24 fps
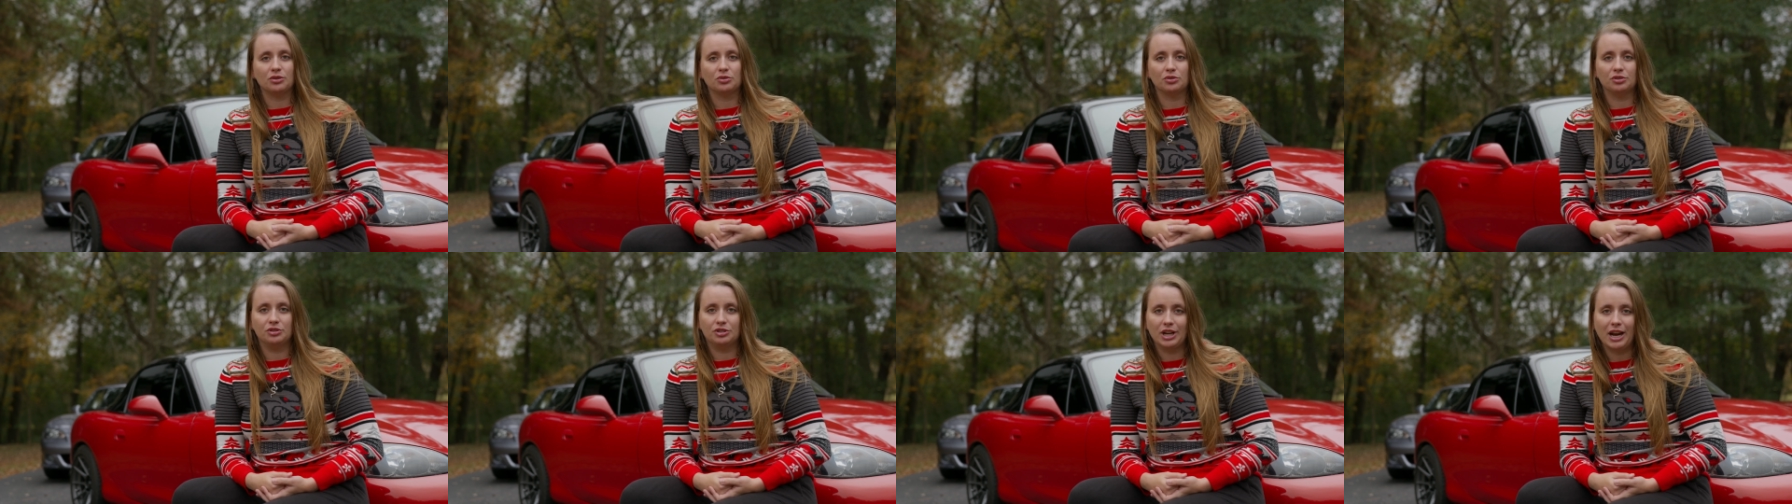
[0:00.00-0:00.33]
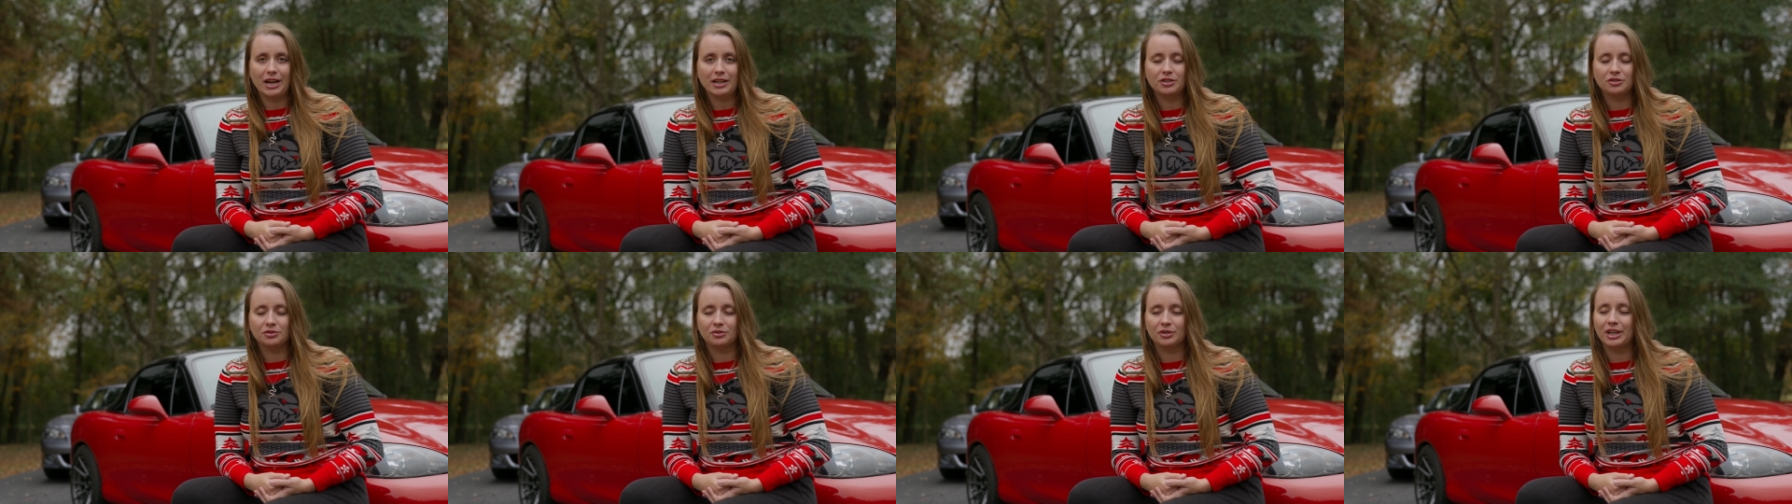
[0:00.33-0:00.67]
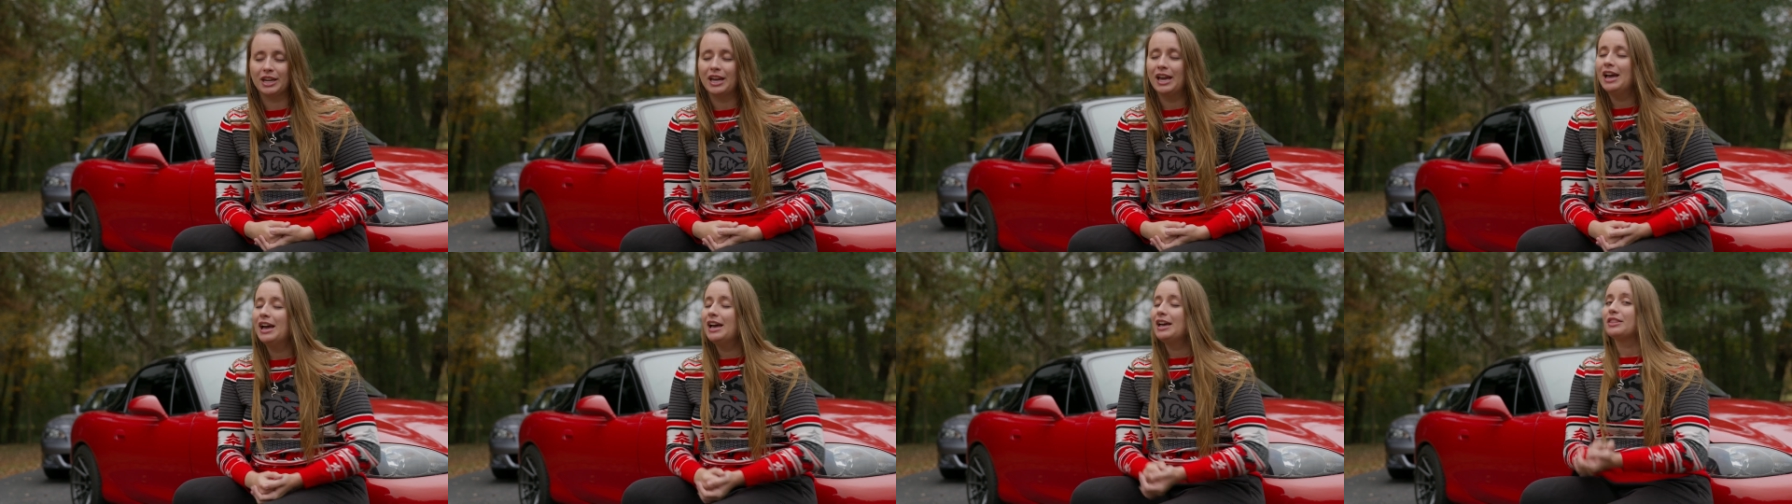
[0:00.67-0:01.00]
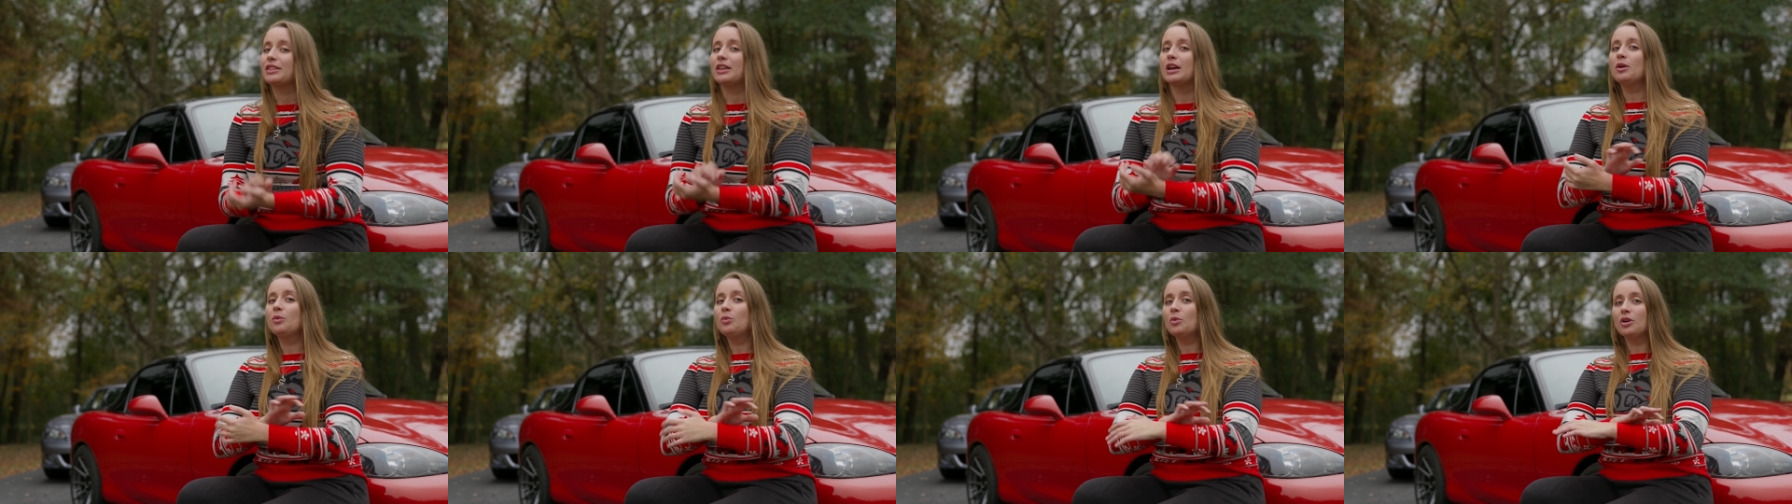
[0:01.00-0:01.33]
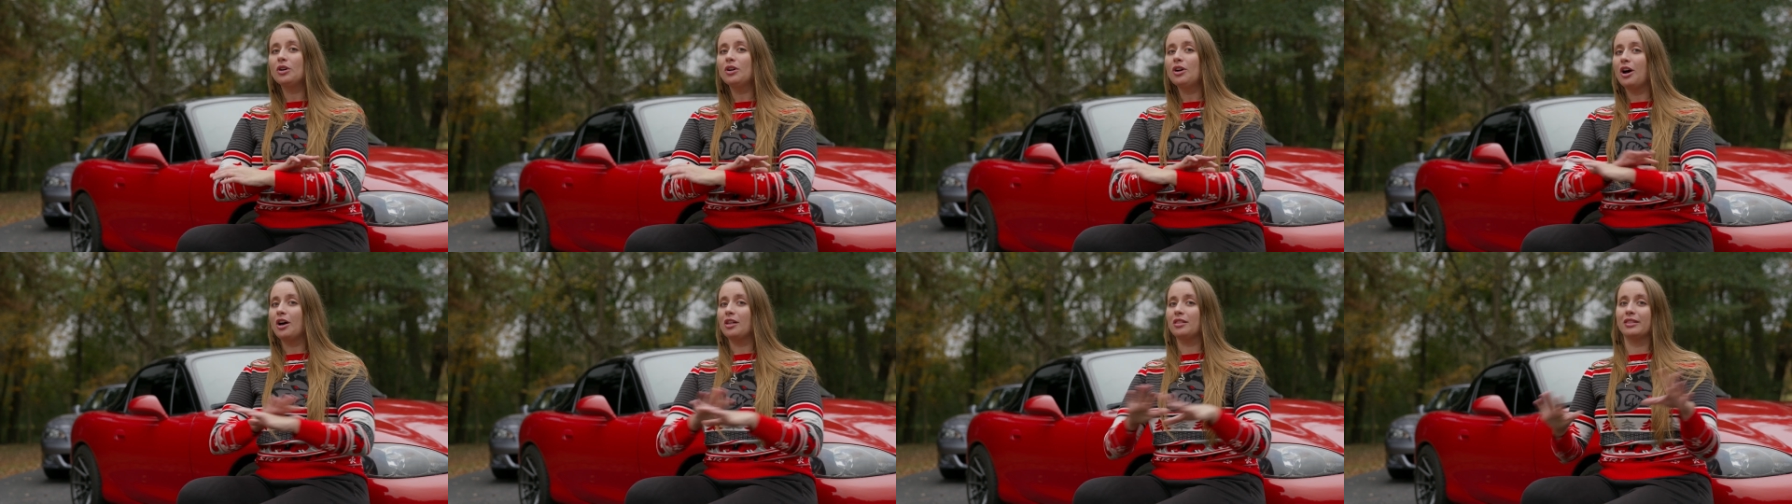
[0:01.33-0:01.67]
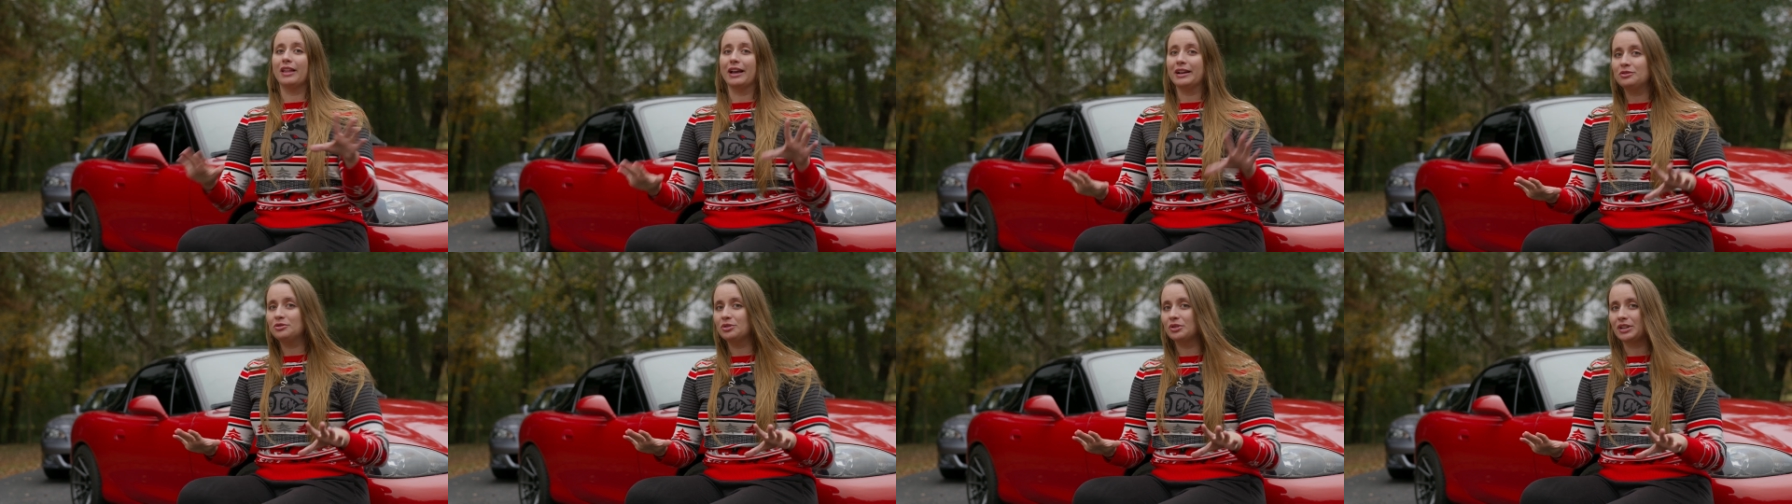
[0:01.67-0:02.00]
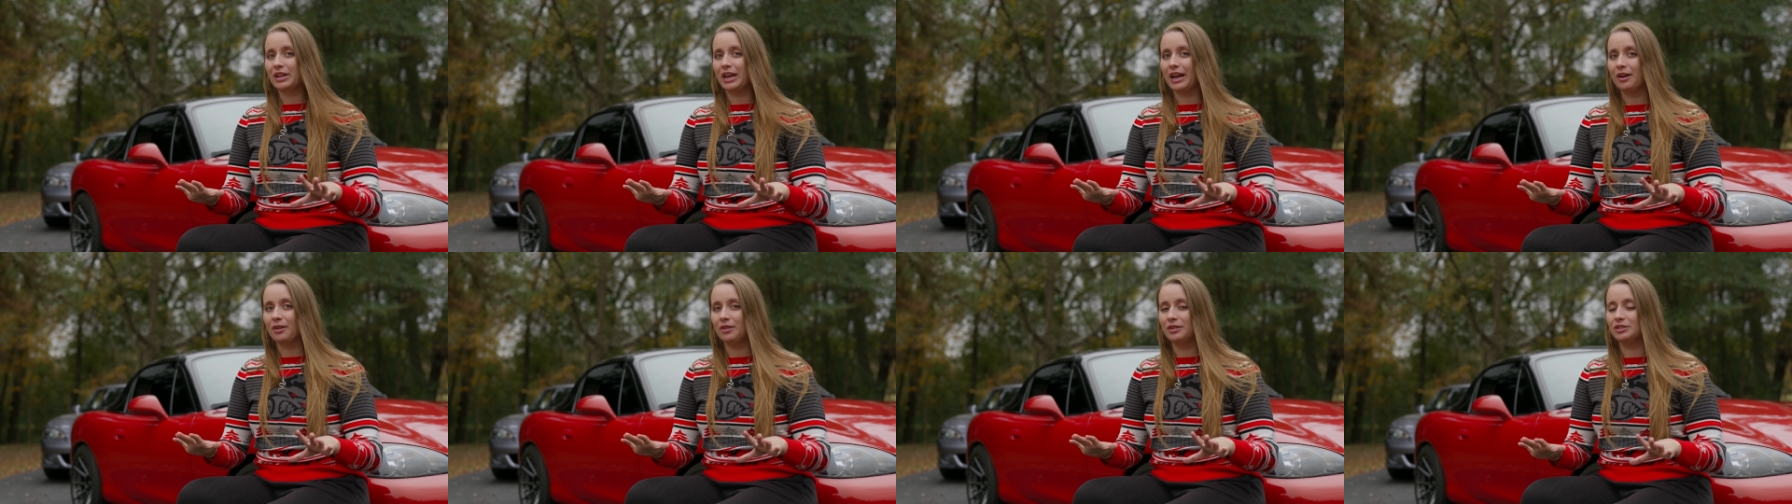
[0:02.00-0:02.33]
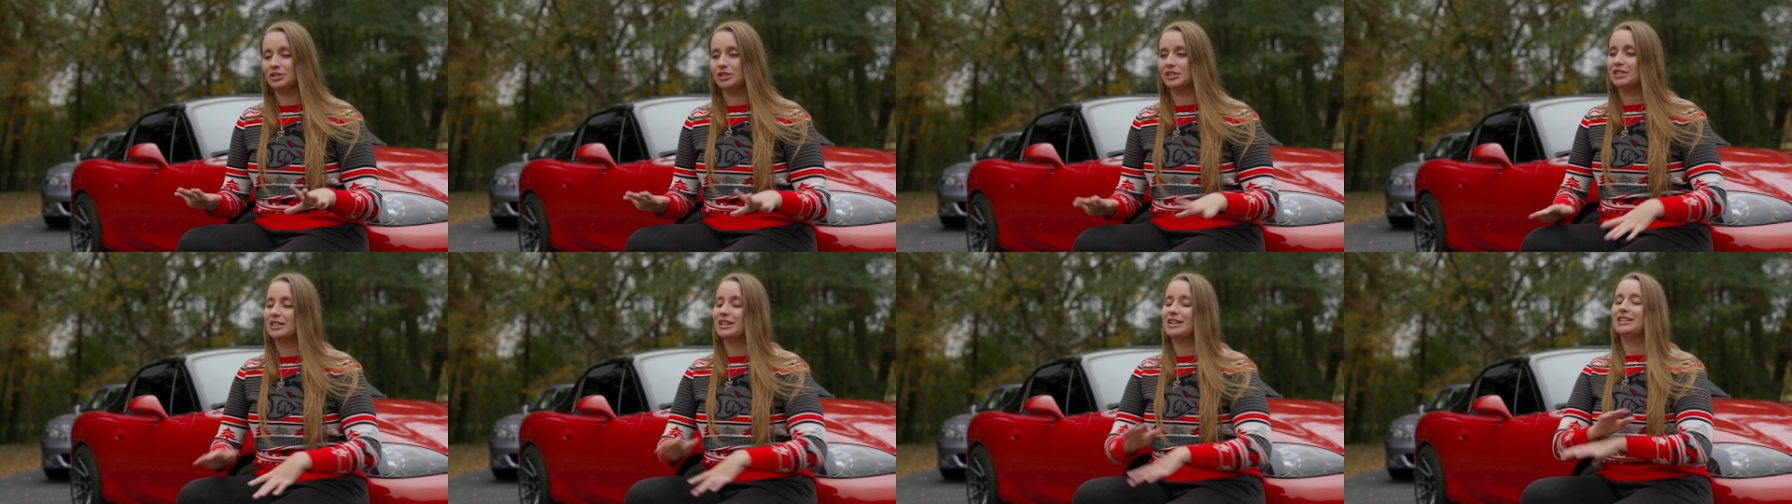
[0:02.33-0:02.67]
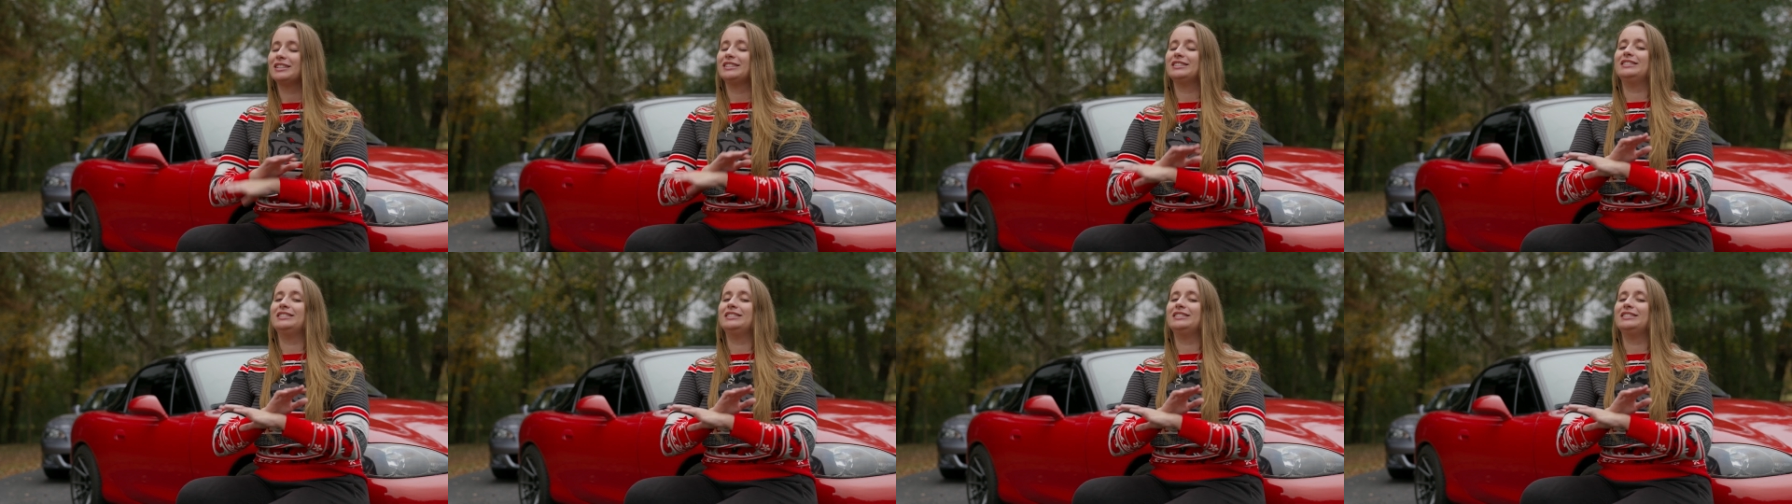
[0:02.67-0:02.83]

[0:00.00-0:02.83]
trajectory. There were electric carriages